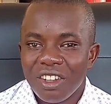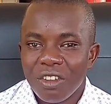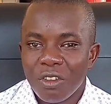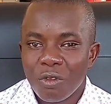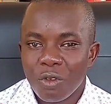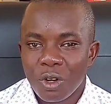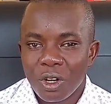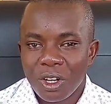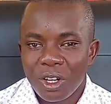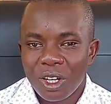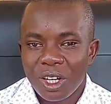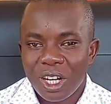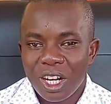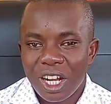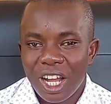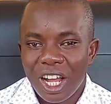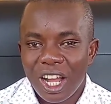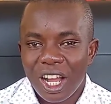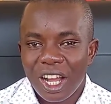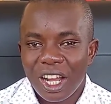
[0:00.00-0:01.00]
For
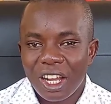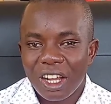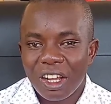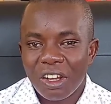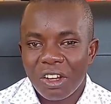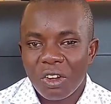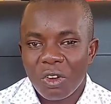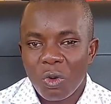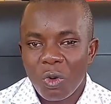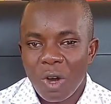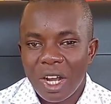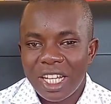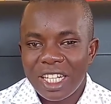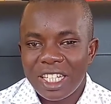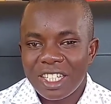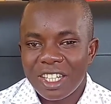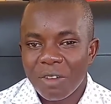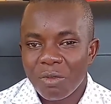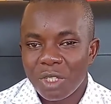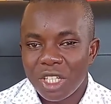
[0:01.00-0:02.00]
quite
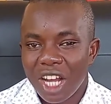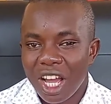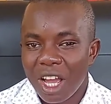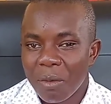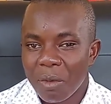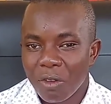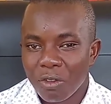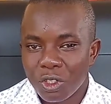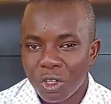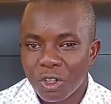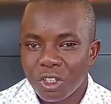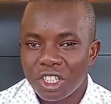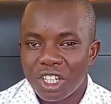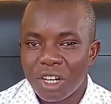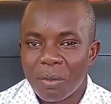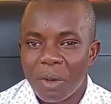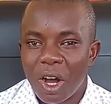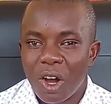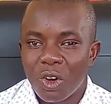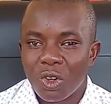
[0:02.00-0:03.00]
some time, I've talked
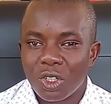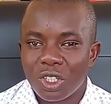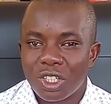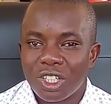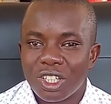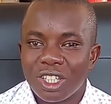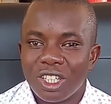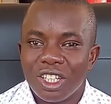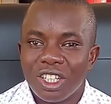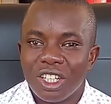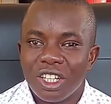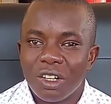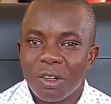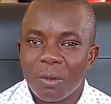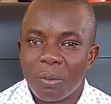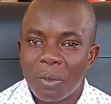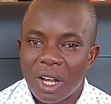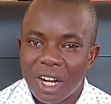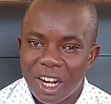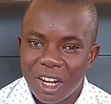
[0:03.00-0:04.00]
about
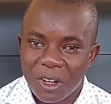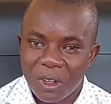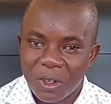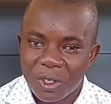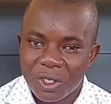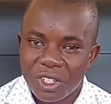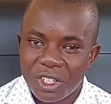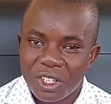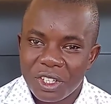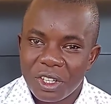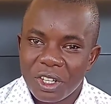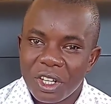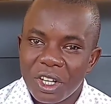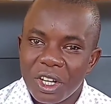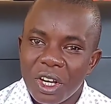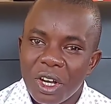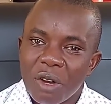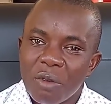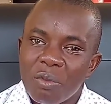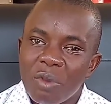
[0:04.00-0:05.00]
paradox.
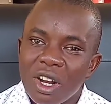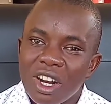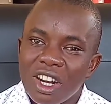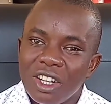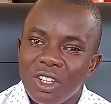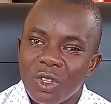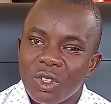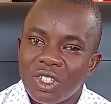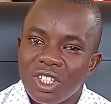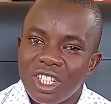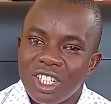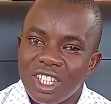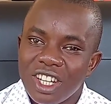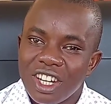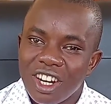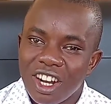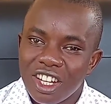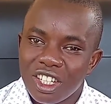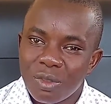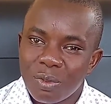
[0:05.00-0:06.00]
Paradox is an
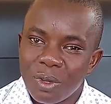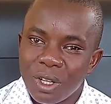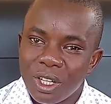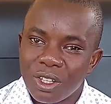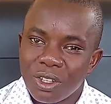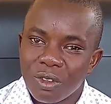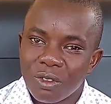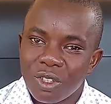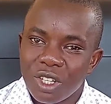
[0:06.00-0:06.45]
aspect of